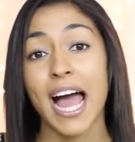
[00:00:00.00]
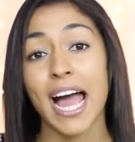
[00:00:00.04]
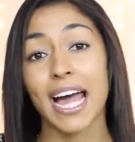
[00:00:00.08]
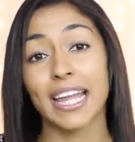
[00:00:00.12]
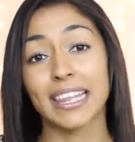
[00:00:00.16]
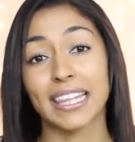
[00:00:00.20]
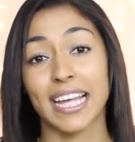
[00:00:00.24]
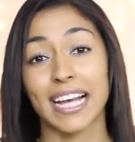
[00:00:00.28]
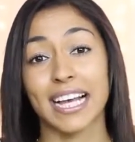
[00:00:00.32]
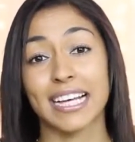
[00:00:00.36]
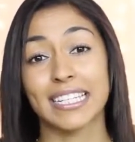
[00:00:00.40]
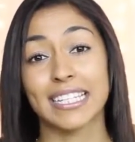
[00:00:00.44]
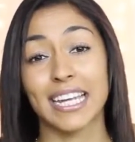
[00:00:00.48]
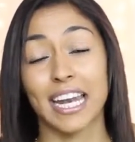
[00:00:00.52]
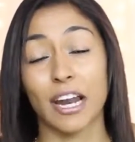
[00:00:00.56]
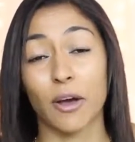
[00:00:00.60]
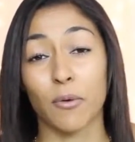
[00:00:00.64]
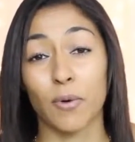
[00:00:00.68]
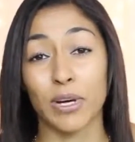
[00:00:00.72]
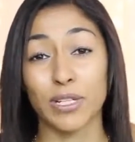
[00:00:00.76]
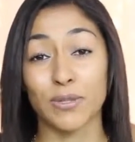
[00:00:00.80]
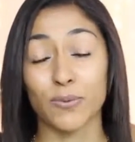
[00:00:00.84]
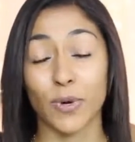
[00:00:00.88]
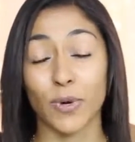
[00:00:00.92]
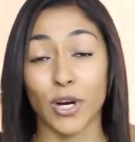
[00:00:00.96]
And like I said,
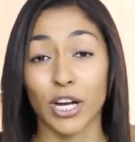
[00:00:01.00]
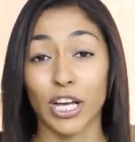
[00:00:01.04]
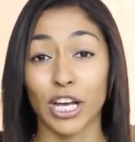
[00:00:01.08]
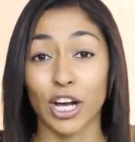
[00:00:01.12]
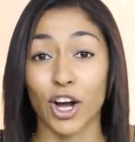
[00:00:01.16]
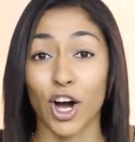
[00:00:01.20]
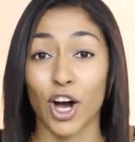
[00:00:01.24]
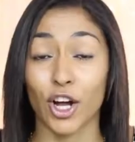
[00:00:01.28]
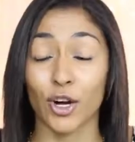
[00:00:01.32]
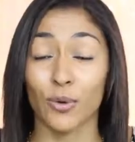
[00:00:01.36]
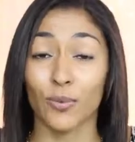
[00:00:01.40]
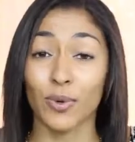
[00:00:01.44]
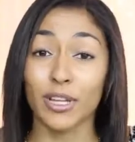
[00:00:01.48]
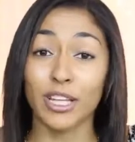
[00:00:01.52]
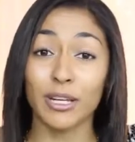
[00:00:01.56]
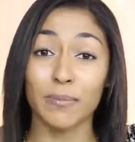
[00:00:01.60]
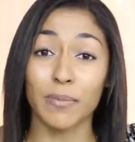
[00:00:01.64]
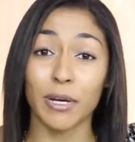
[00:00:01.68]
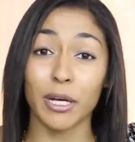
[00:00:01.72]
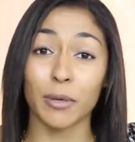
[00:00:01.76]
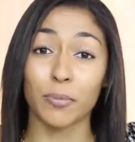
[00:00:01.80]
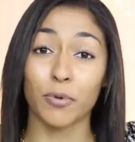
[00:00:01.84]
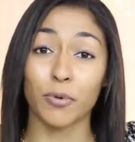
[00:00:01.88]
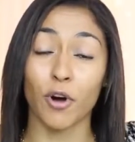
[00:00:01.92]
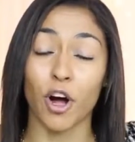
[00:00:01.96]
I was working on a really
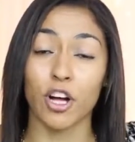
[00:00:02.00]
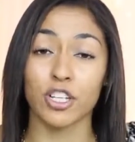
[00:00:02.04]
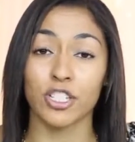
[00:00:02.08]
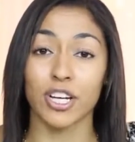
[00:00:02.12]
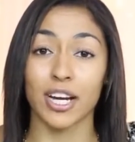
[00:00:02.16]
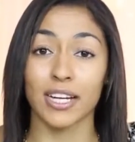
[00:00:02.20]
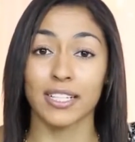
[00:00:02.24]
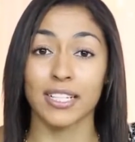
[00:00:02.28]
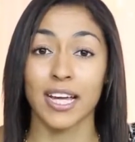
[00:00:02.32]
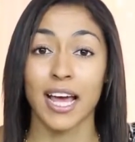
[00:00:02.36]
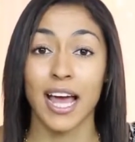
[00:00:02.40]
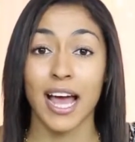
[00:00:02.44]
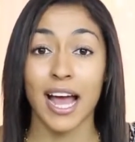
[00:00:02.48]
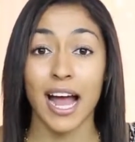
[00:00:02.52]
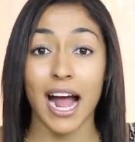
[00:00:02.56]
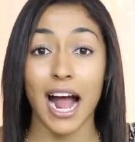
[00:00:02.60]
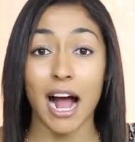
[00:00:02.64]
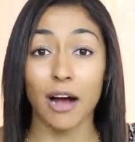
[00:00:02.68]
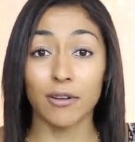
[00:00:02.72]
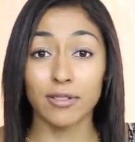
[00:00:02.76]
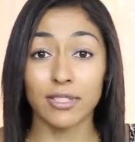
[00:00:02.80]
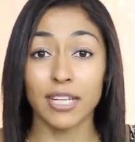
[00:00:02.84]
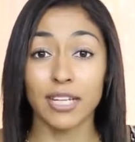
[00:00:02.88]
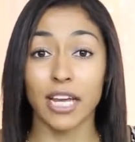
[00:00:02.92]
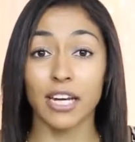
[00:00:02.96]
big project
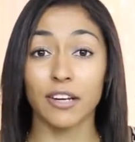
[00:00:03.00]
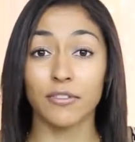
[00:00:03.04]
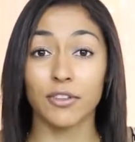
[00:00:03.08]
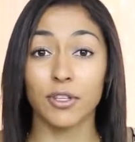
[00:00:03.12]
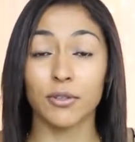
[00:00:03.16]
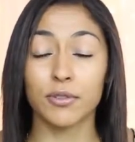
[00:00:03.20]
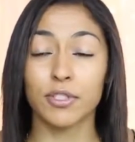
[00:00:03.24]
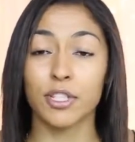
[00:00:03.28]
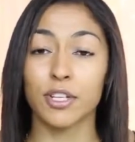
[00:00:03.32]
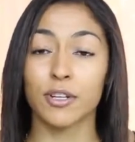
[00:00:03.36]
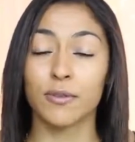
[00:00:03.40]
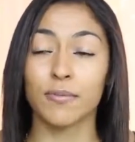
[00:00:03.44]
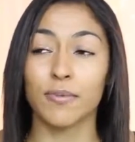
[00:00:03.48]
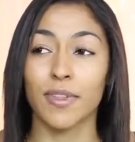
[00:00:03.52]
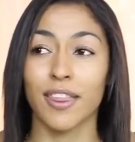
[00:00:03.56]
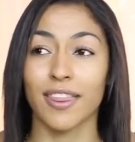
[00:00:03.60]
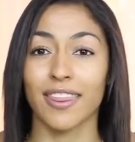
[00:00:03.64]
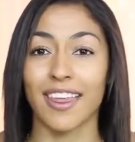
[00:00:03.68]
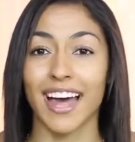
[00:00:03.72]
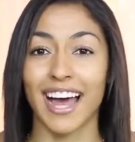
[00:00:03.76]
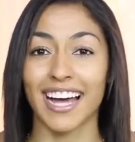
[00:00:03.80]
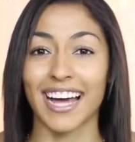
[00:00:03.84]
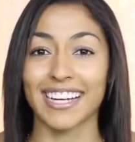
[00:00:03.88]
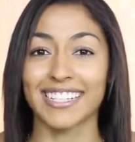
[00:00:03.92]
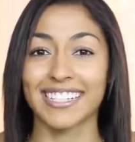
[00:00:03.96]
outside of
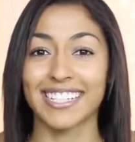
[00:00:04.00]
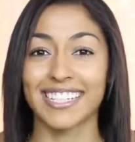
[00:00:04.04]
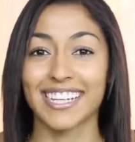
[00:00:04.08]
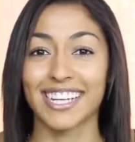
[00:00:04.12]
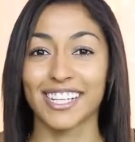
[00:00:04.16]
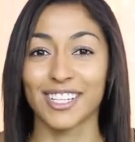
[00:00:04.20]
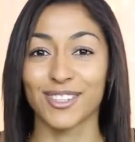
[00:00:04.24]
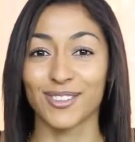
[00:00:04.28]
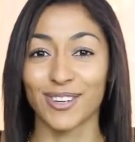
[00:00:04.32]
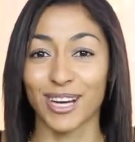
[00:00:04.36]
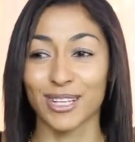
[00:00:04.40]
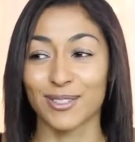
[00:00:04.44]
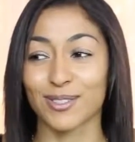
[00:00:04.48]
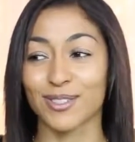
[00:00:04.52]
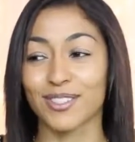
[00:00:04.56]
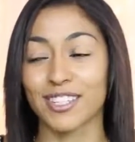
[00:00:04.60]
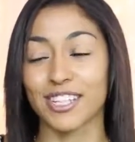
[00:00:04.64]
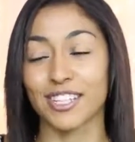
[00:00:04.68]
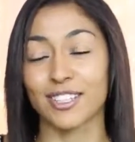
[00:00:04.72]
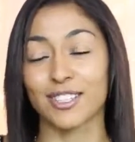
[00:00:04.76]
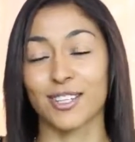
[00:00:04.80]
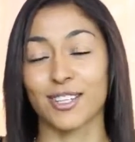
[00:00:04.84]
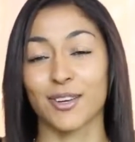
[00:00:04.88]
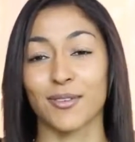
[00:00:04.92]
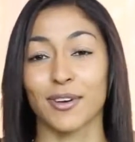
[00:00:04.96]
YouTube that you guys will
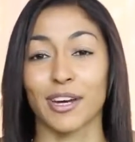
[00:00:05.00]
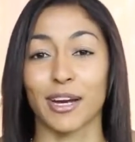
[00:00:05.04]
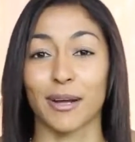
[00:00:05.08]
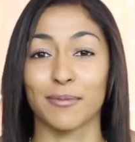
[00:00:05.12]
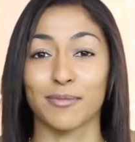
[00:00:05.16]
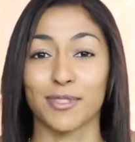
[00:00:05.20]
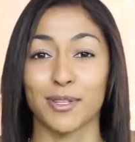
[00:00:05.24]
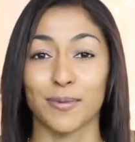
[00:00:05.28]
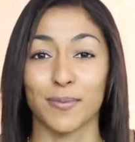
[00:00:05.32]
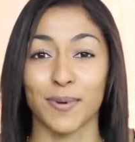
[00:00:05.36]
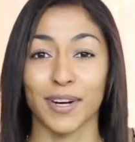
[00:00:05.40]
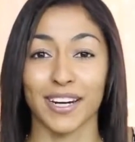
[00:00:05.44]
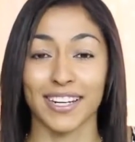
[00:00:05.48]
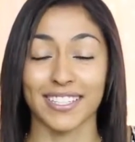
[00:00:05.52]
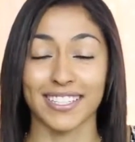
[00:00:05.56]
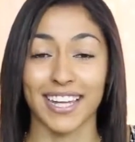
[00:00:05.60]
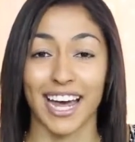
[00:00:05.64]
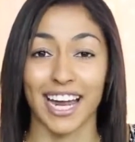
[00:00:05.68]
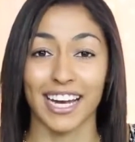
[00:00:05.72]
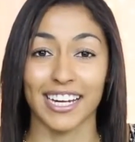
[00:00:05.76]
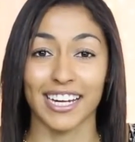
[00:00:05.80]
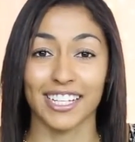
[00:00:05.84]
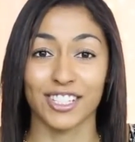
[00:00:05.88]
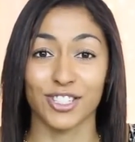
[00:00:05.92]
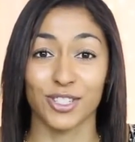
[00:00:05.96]
see soon, and I'm super
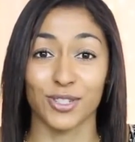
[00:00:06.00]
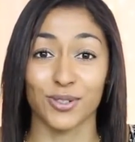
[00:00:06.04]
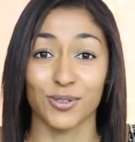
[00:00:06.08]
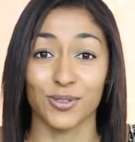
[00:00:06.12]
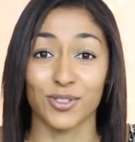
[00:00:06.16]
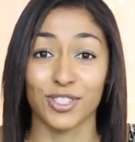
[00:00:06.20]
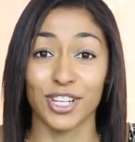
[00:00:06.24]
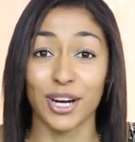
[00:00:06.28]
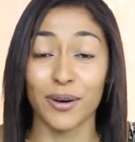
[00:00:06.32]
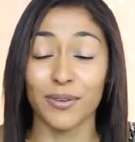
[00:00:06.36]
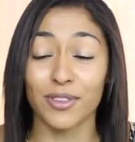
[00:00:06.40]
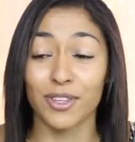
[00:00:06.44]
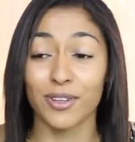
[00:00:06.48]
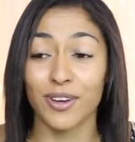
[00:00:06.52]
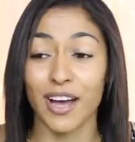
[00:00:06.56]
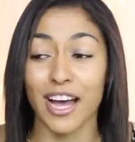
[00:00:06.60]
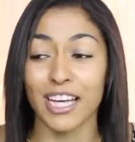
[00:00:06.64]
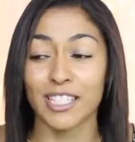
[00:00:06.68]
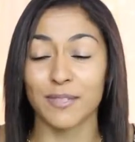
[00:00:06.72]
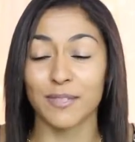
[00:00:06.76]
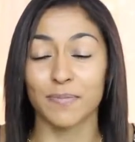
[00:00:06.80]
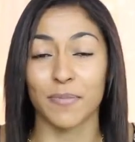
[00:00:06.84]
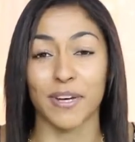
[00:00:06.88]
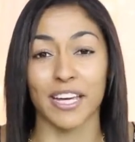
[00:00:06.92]
excited to share with you guys.